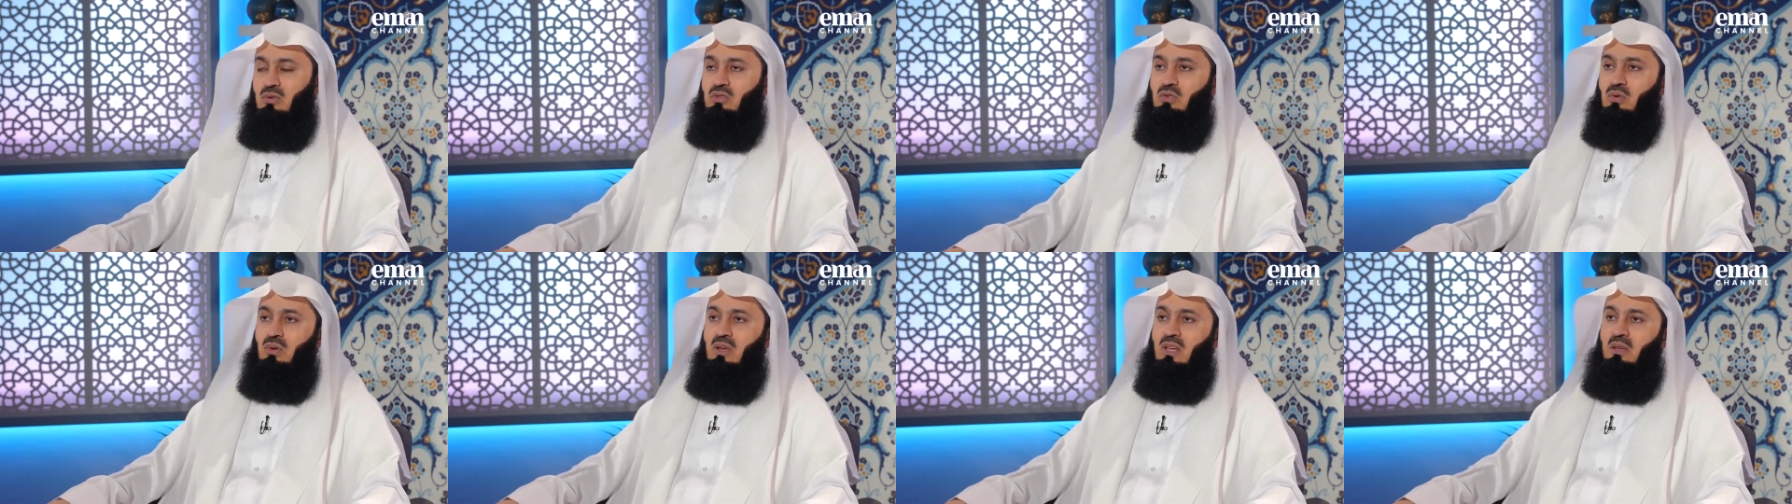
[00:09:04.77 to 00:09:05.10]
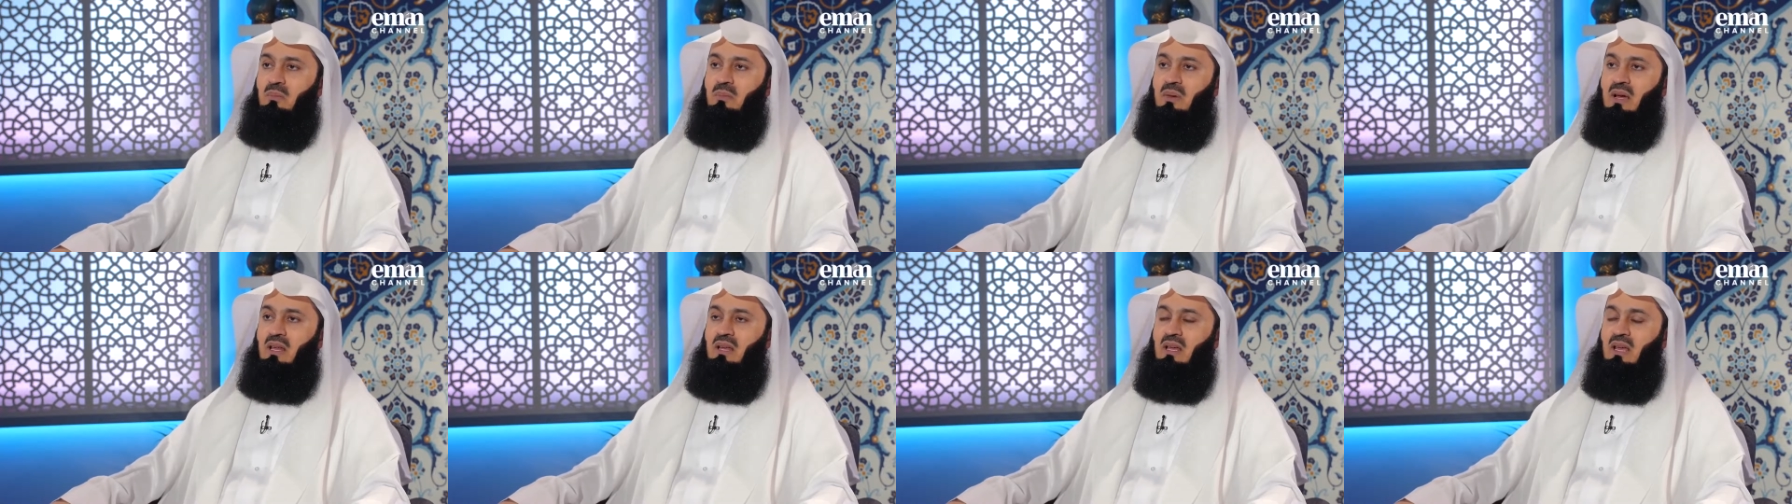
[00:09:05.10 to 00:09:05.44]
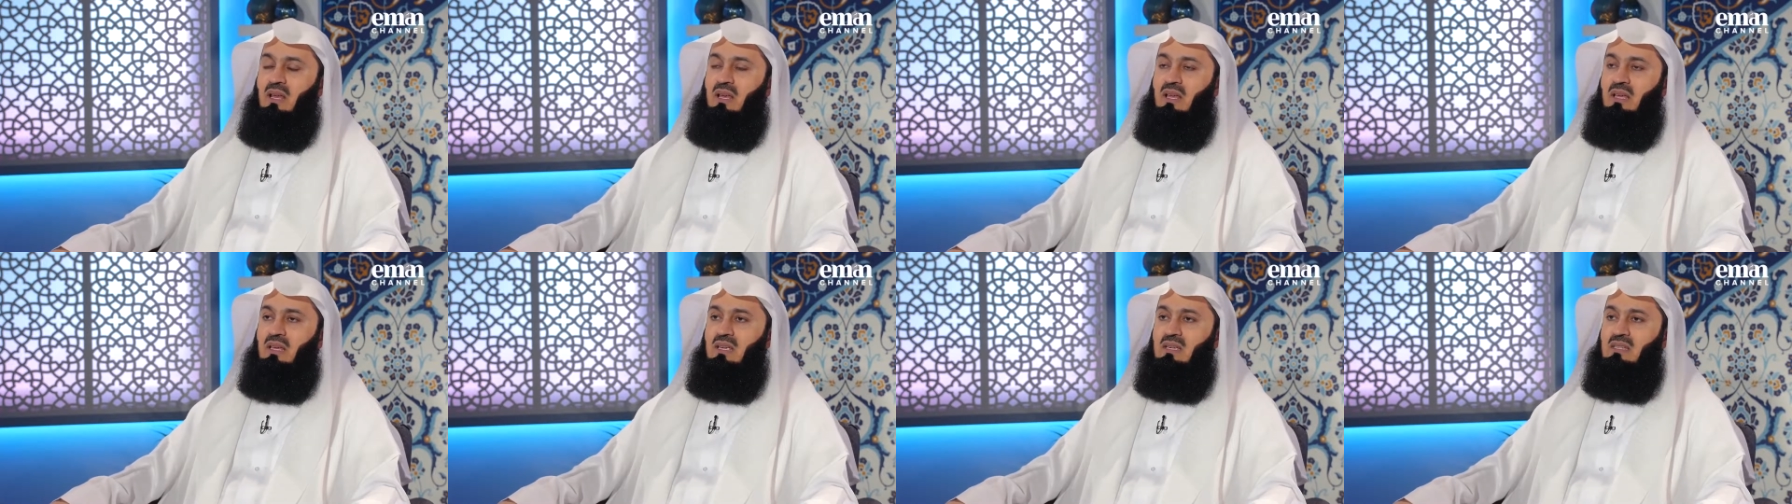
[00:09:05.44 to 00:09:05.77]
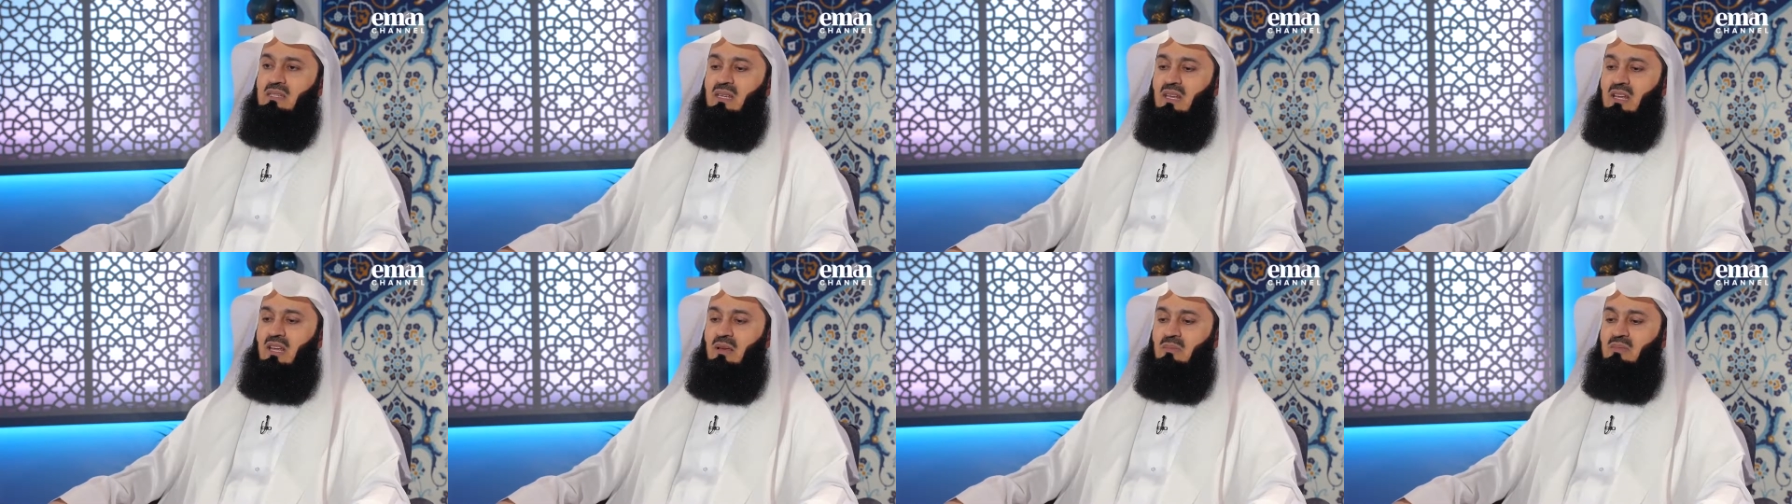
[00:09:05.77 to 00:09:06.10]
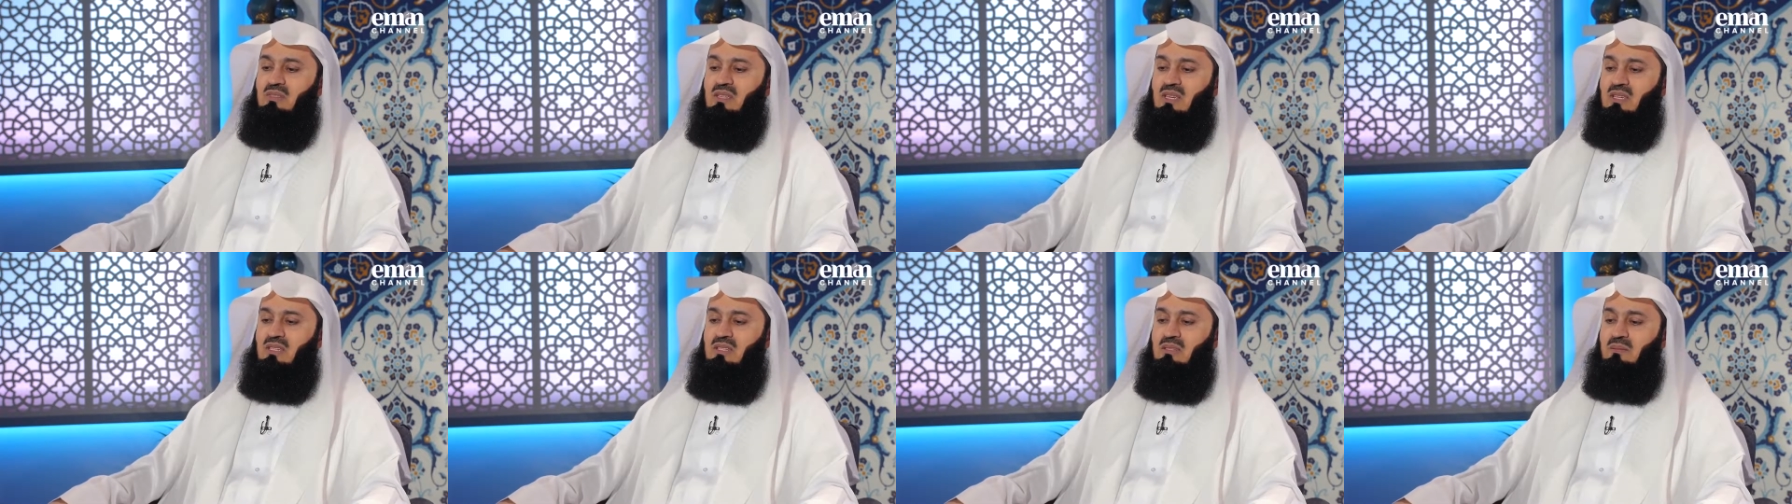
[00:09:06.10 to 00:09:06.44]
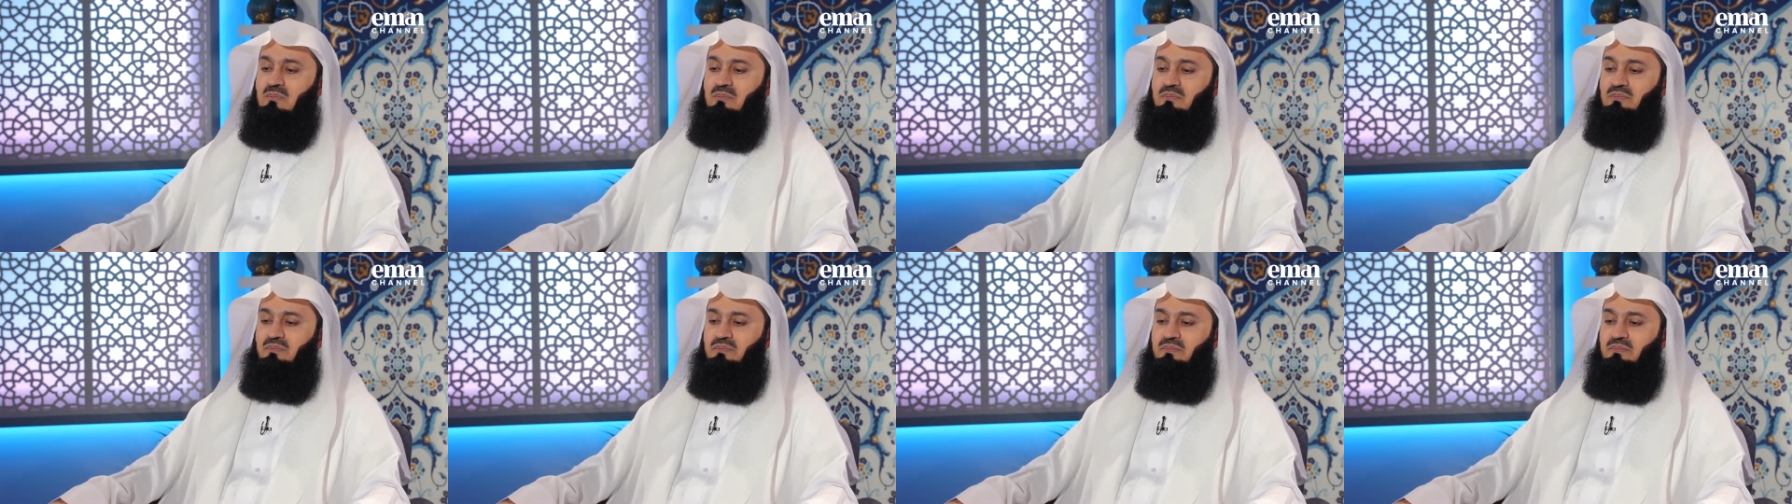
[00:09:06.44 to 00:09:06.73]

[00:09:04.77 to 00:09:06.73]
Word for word: Sulaiman alayhi salam says,